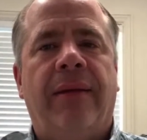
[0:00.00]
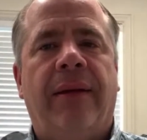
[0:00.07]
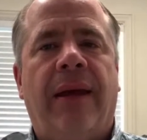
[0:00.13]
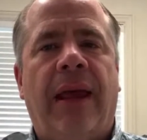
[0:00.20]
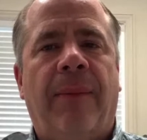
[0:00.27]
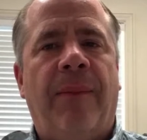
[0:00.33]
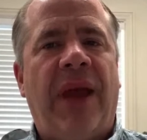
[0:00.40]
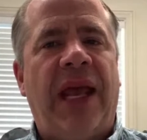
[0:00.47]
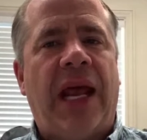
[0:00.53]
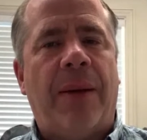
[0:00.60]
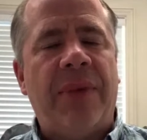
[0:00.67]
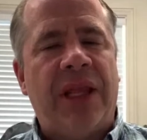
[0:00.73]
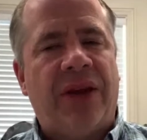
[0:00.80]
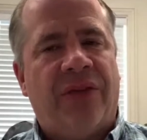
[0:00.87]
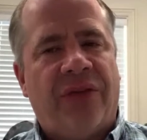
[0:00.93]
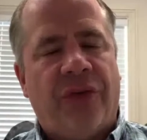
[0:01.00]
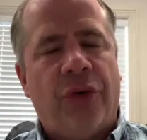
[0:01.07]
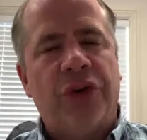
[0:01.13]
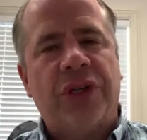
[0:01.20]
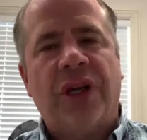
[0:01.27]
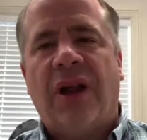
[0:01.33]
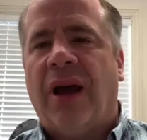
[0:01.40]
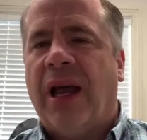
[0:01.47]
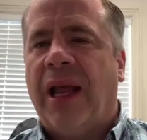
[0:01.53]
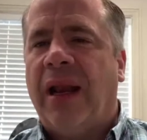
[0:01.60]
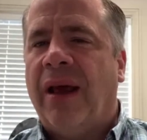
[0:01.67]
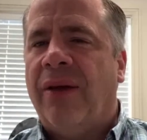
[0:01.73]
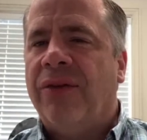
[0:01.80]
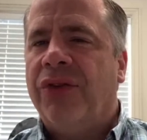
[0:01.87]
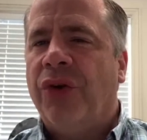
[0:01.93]
it may not be the first line
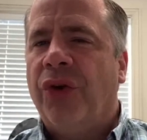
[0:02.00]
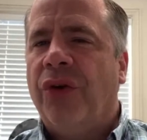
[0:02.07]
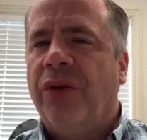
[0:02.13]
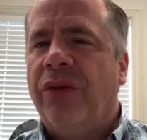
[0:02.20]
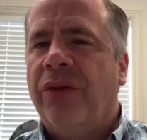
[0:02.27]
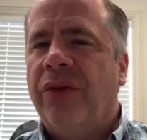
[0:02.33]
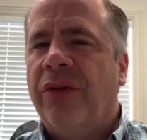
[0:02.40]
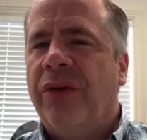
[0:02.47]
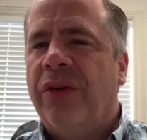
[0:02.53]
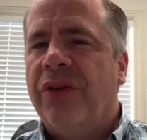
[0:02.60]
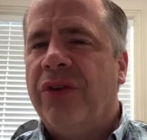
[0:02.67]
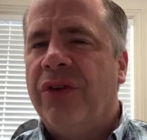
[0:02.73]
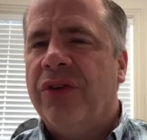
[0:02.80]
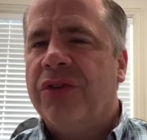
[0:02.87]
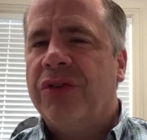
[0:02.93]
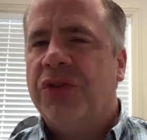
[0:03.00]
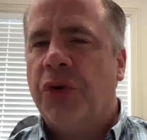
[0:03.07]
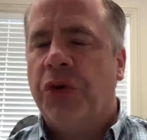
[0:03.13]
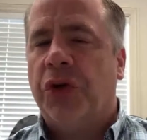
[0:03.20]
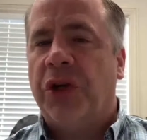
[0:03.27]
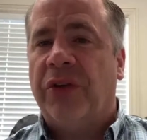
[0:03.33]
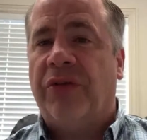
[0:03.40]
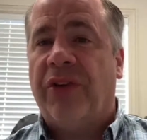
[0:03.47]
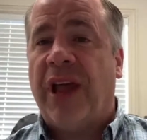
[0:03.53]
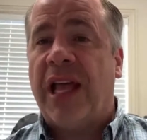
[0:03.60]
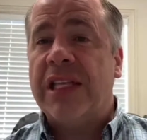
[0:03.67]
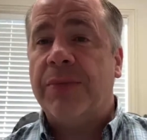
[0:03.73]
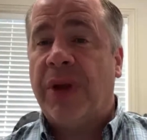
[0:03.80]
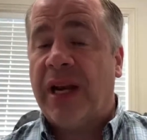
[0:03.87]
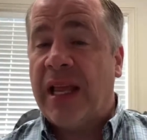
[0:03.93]
of surgical
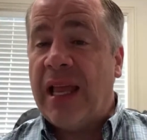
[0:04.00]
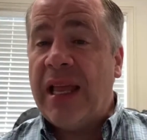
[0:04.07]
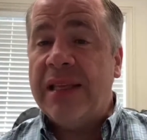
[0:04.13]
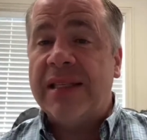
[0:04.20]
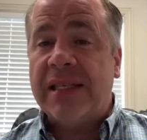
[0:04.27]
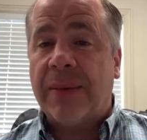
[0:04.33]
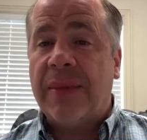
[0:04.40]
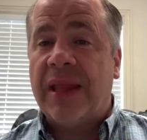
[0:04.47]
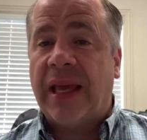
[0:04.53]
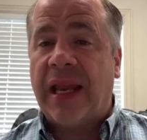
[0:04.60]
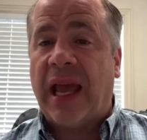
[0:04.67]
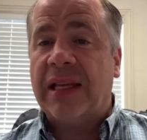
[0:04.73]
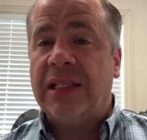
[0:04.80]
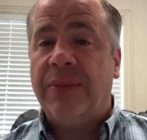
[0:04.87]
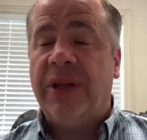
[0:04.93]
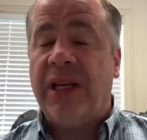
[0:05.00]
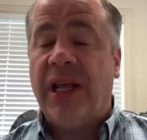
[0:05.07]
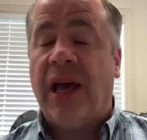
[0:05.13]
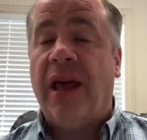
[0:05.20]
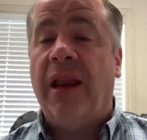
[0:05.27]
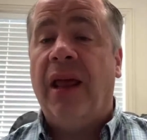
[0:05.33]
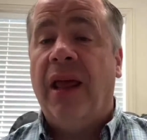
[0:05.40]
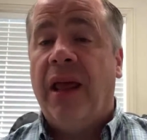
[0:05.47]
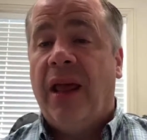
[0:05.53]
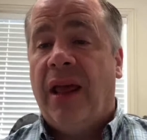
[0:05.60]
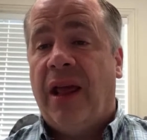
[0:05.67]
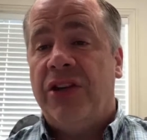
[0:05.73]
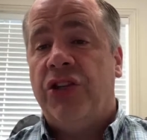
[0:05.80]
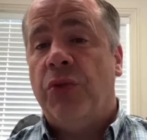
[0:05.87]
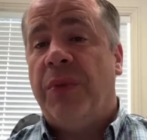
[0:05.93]
defense, but it is something that can actually be done
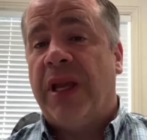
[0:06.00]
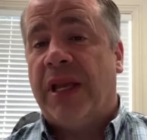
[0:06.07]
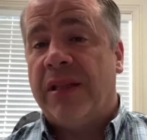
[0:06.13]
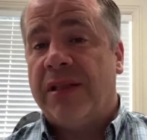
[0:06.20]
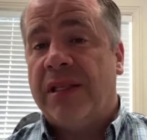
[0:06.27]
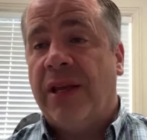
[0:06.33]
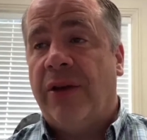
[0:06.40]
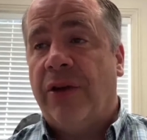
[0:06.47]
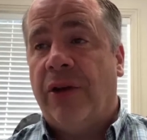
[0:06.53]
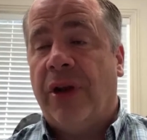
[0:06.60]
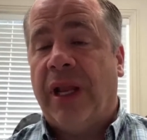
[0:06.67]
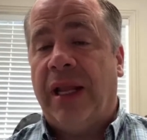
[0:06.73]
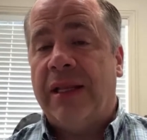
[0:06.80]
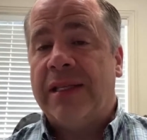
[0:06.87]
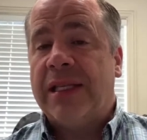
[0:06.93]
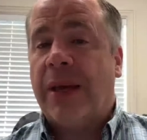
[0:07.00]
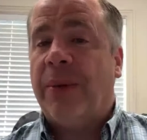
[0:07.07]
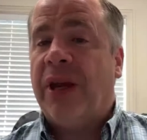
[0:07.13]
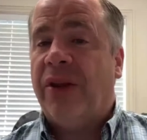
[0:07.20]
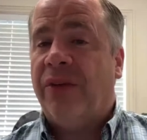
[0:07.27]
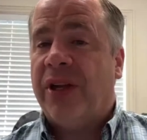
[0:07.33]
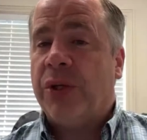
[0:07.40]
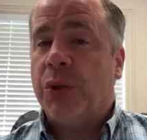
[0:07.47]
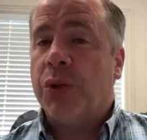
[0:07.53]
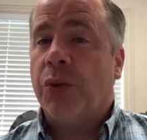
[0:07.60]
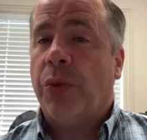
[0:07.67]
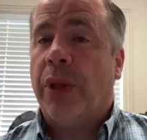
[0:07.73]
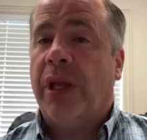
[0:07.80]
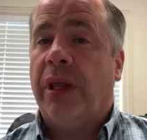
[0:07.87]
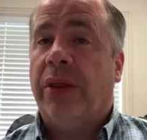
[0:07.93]
and should be considered in some individuals
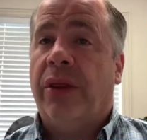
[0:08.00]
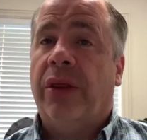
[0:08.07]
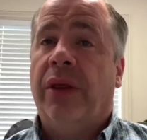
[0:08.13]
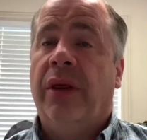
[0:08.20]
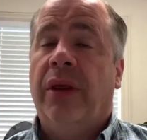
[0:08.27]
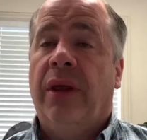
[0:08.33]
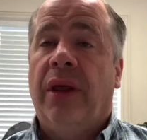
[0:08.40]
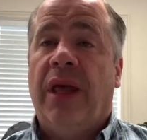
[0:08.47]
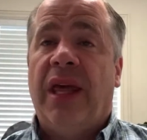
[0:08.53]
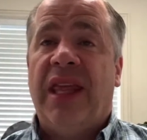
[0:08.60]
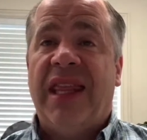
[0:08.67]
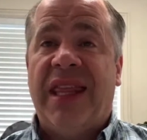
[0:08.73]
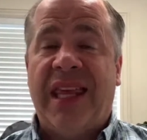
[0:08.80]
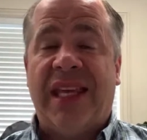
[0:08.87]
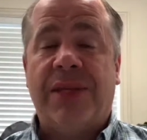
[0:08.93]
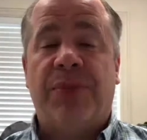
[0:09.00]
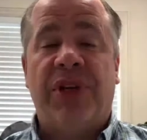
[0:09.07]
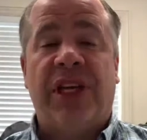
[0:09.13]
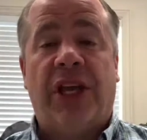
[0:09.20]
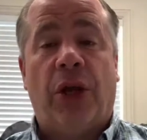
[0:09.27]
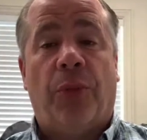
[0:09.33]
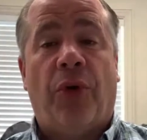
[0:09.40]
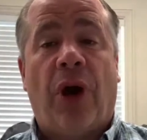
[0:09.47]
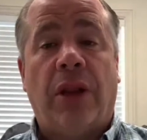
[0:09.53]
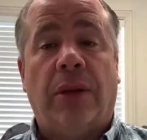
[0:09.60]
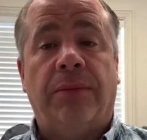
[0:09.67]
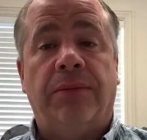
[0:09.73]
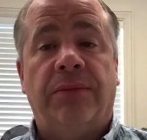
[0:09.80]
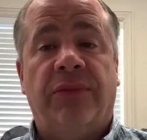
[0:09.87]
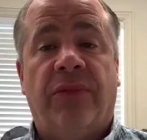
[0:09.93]
with this particular
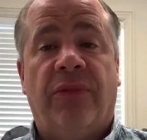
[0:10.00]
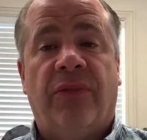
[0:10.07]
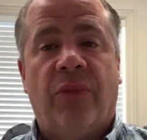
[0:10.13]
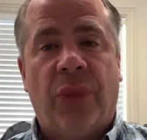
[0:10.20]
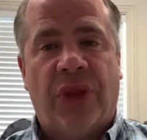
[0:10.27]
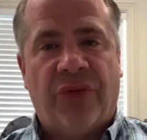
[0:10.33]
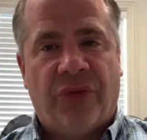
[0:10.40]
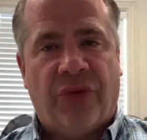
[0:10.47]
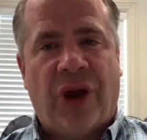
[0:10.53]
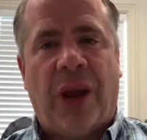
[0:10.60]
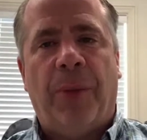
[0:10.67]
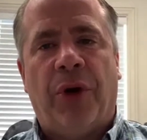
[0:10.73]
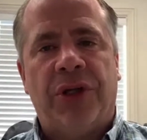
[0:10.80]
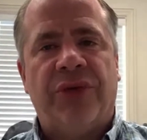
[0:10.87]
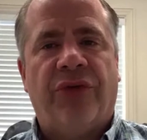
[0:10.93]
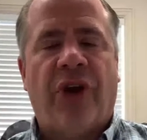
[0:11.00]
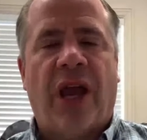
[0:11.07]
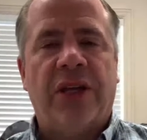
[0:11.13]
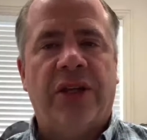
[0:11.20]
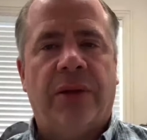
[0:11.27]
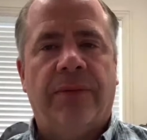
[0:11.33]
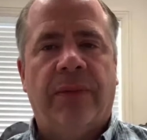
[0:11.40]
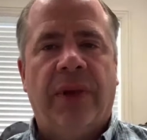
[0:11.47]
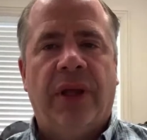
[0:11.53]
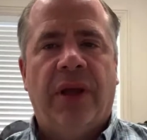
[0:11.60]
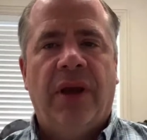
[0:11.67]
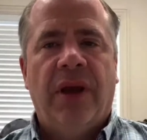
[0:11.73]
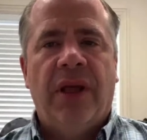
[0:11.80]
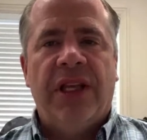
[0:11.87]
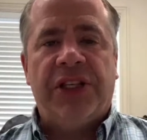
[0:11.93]
problem with Freiberg's infraction.
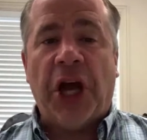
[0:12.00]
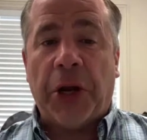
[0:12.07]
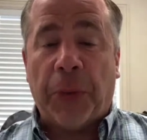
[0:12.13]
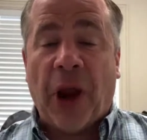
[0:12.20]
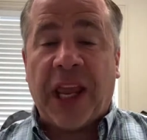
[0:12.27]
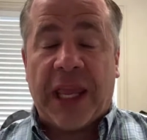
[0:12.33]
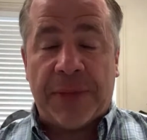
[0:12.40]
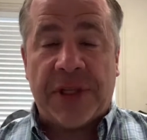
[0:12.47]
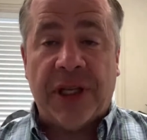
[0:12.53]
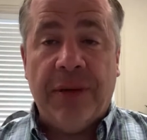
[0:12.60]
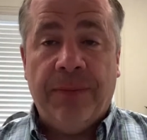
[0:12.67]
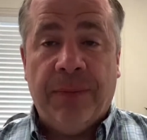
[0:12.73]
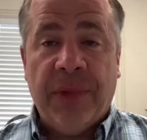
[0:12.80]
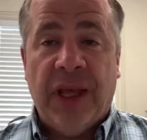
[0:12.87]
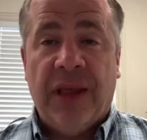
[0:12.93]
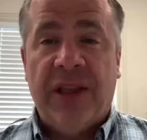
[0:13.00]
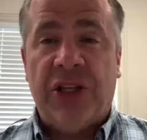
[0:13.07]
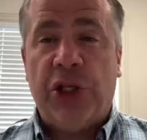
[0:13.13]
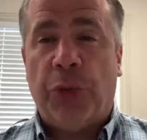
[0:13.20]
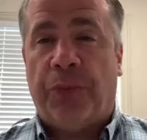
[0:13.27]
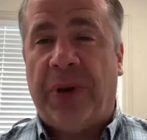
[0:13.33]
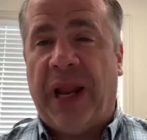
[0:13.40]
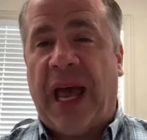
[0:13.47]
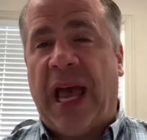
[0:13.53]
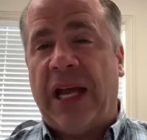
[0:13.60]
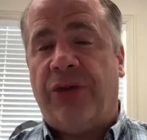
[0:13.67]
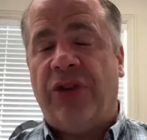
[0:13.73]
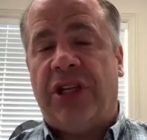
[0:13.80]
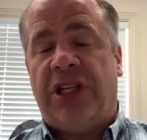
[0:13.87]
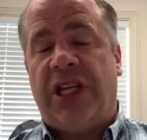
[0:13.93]
This is Dr. Brandt Gibson. This is your
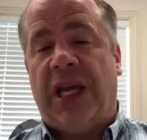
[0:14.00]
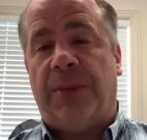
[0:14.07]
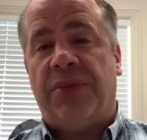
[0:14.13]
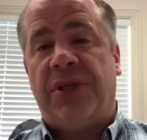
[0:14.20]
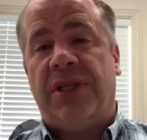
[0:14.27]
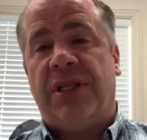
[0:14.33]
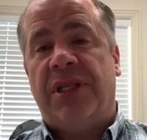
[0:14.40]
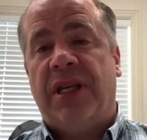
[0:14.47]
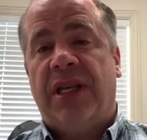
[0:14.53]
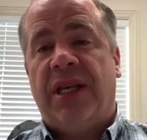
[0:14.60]
Podiatry Tips